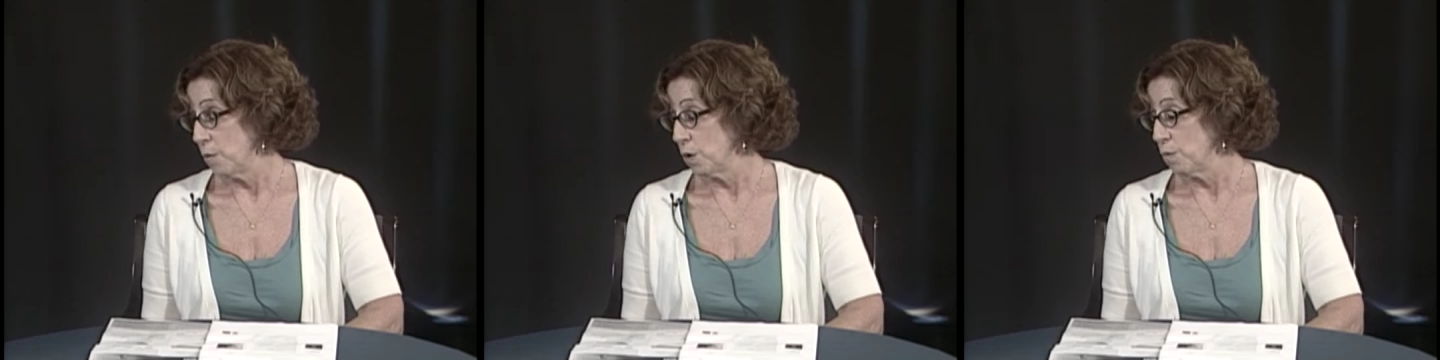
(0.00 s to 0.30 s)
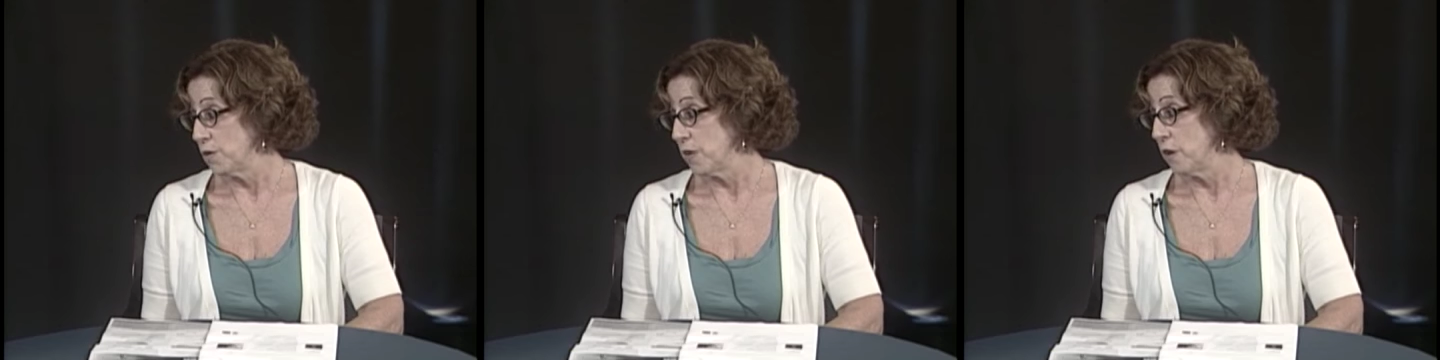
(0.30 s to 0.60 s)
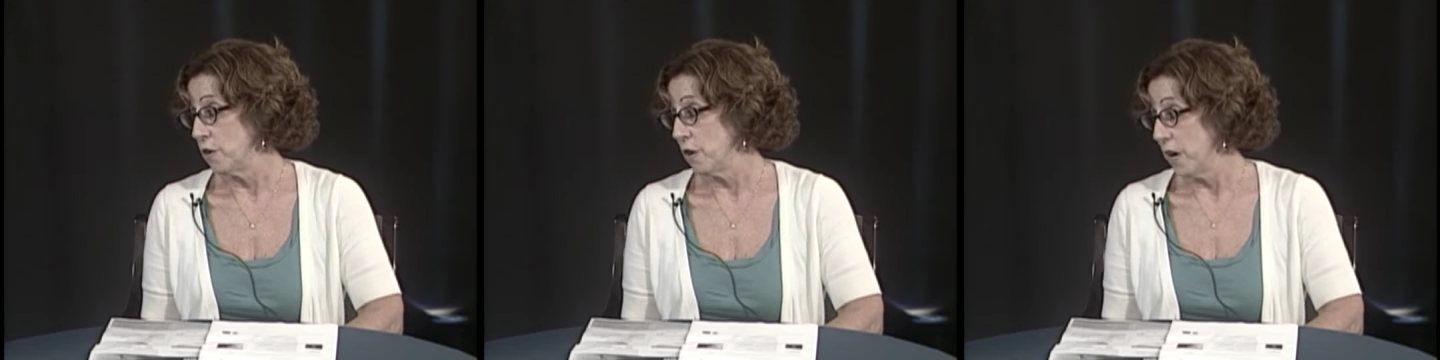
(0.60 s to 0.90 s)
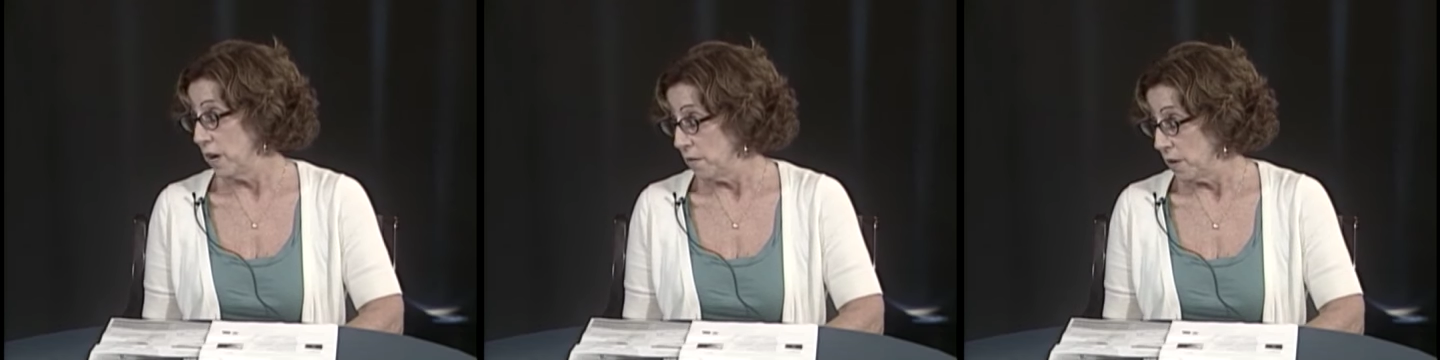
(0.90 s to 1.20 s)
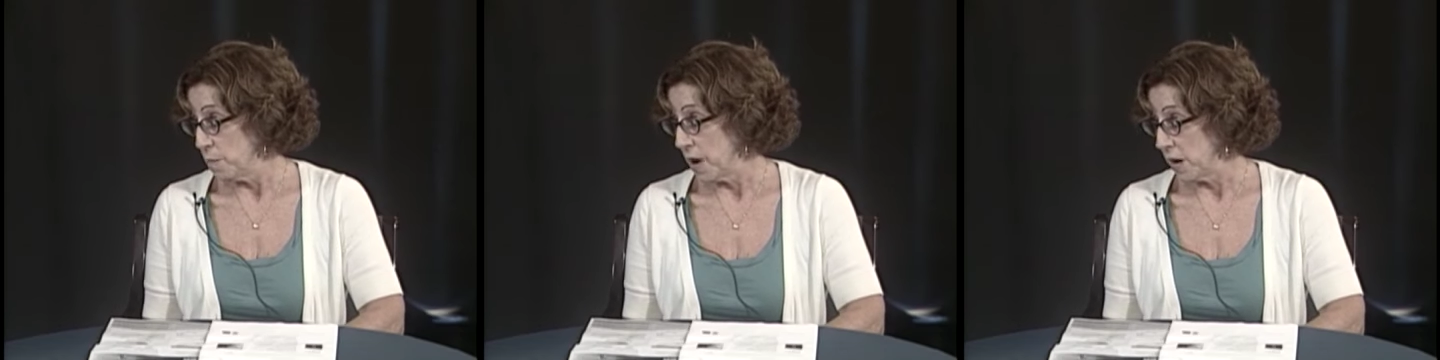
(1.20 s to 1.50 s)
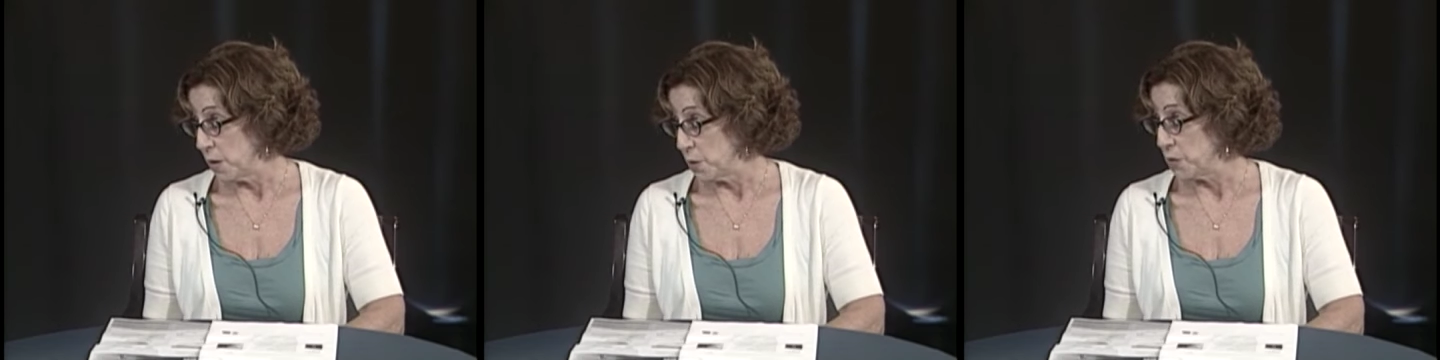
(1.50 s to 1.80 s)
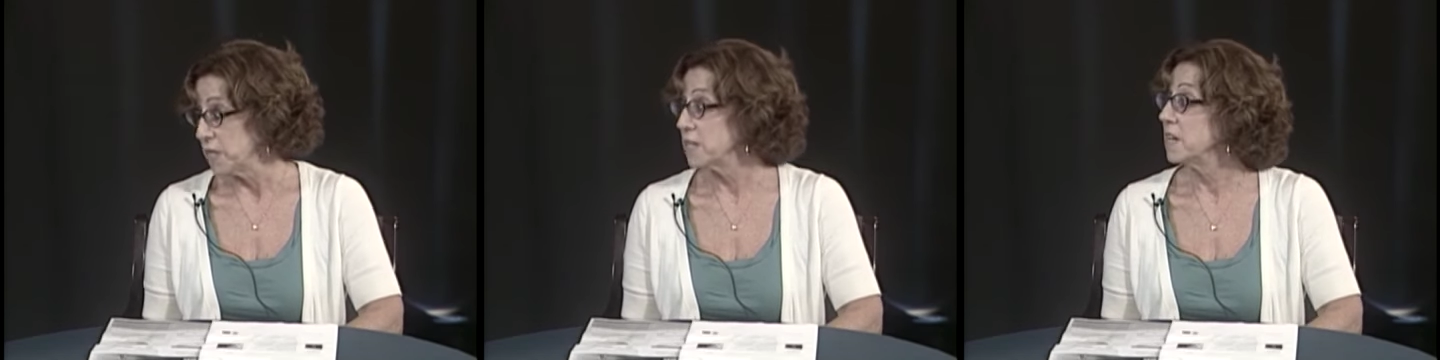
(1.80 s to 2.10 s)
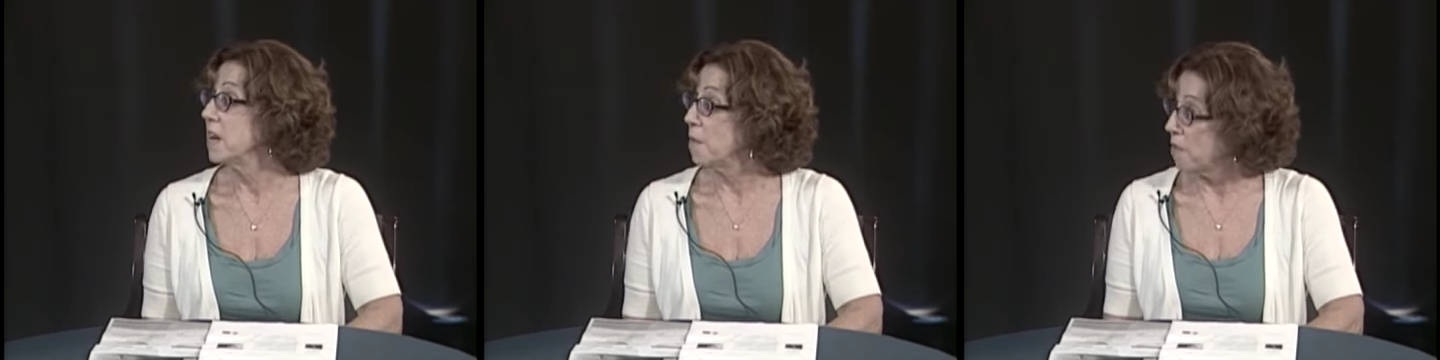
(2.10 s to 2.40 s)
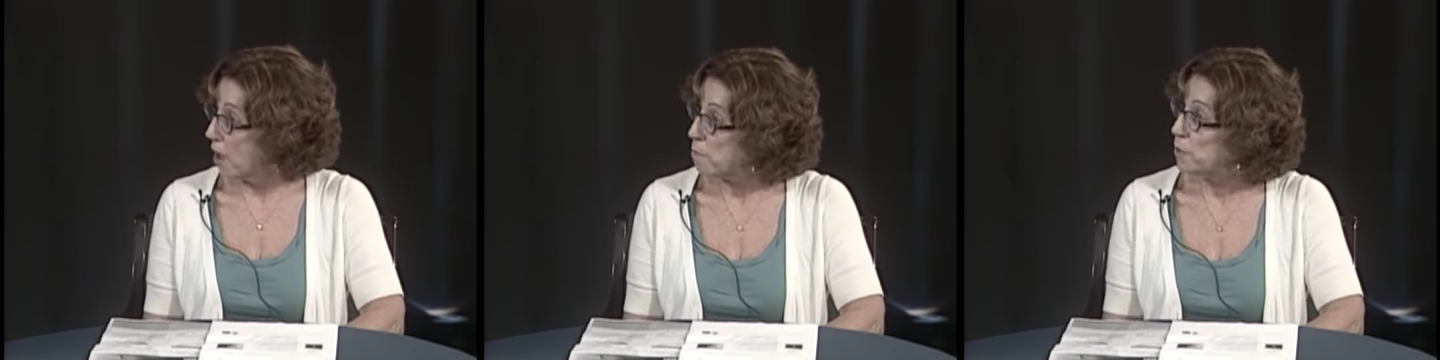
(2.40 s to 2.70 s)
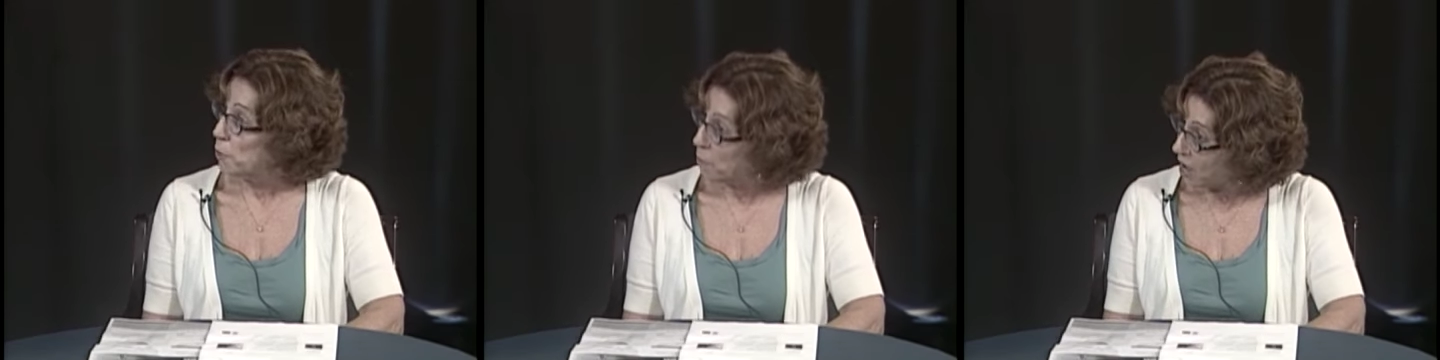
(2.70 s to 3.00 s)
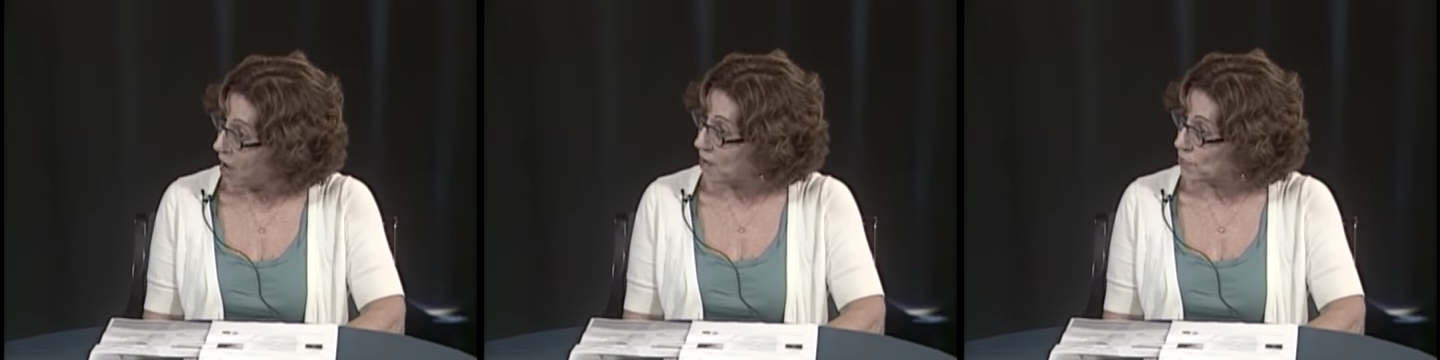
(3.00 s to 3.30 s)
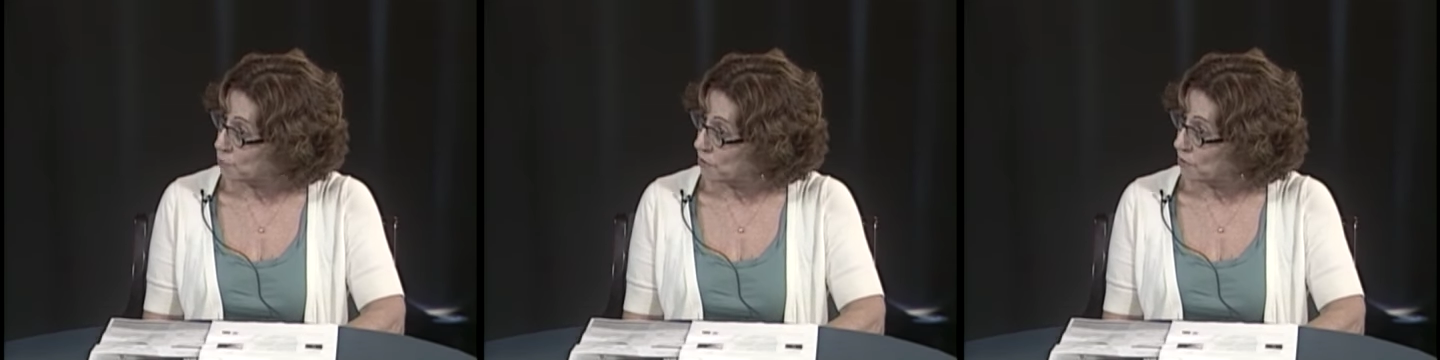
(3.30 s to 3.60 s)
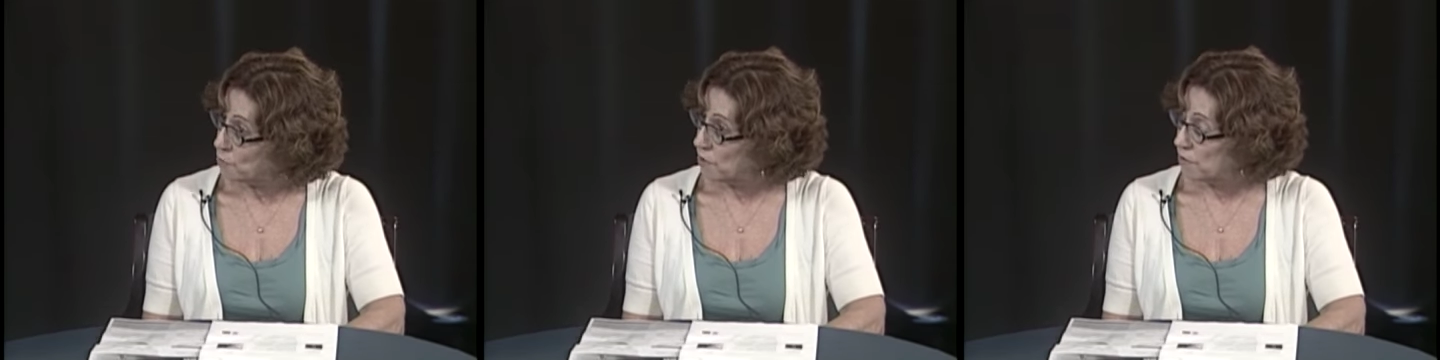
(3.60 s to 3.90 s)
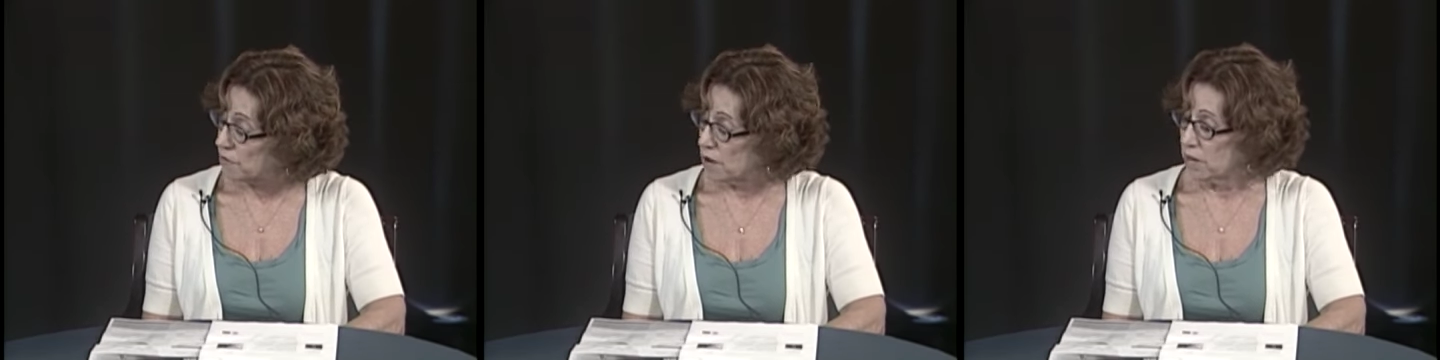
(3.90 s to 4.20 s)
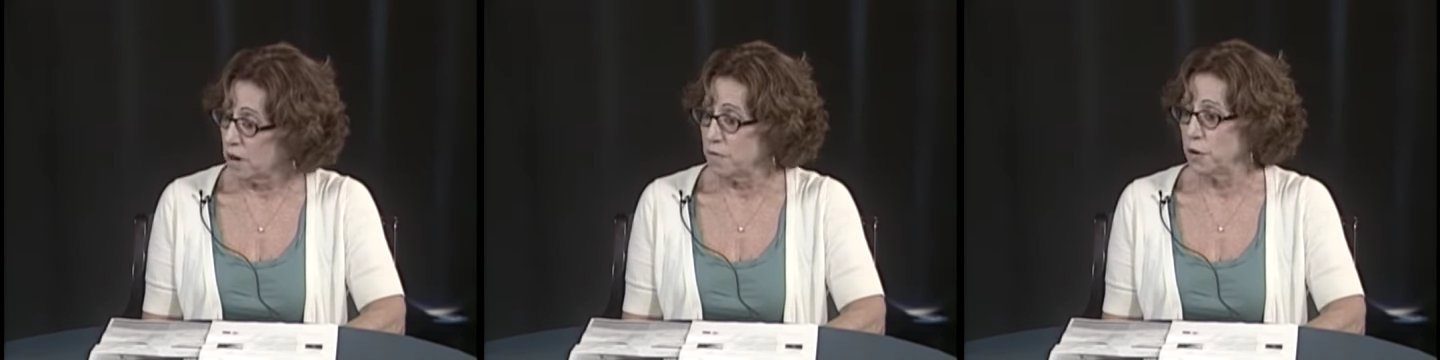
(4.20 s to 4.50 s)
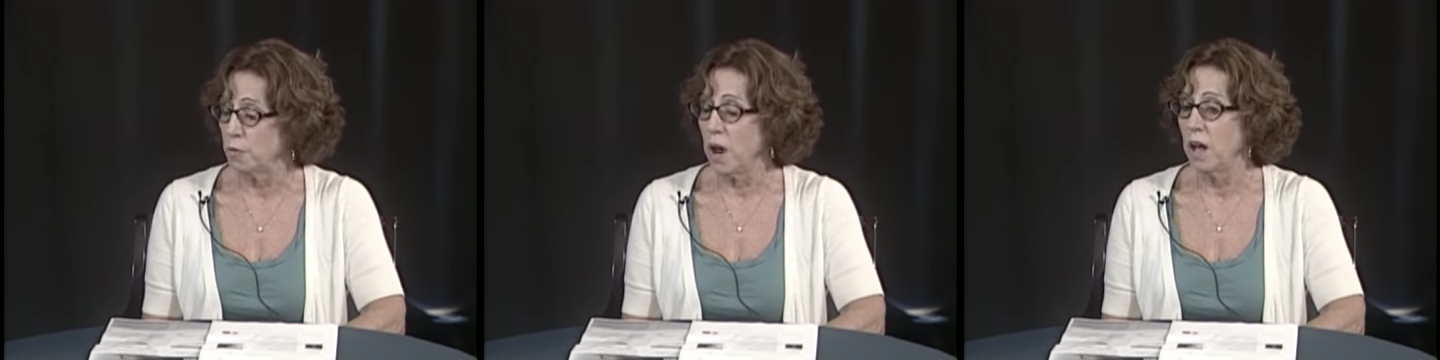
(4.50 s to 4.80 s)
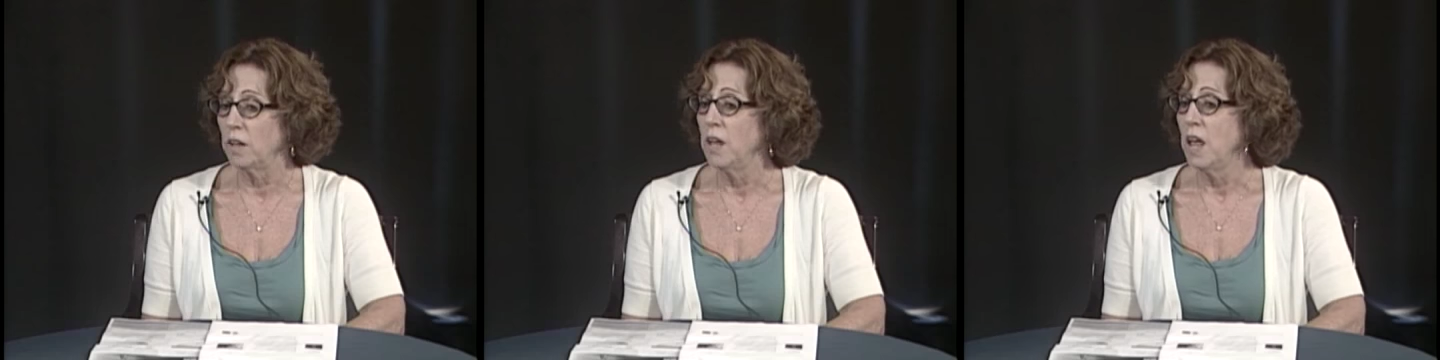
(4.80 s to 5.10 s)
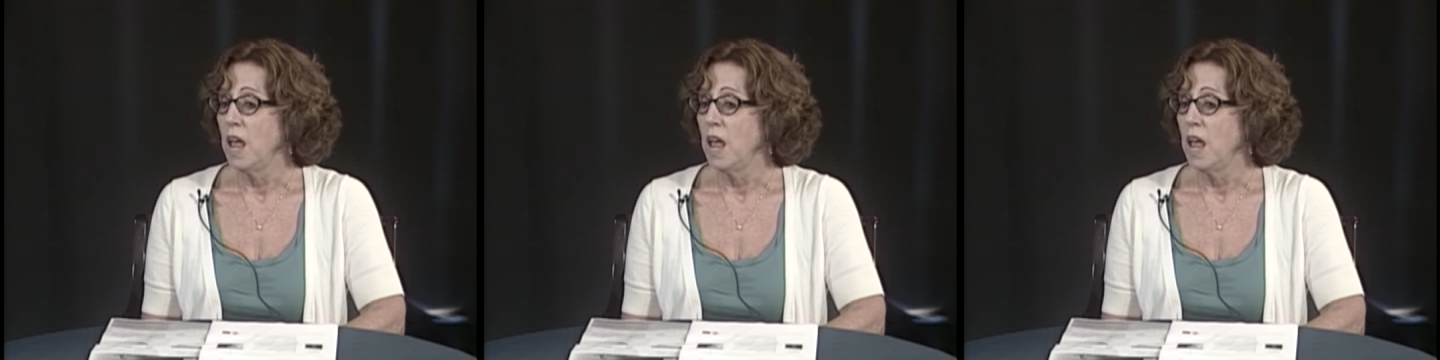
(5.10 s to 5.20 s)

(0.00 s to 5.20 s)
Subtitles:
I worked with Senator Hanley back in '06 to get that bill passed with Governor Rell.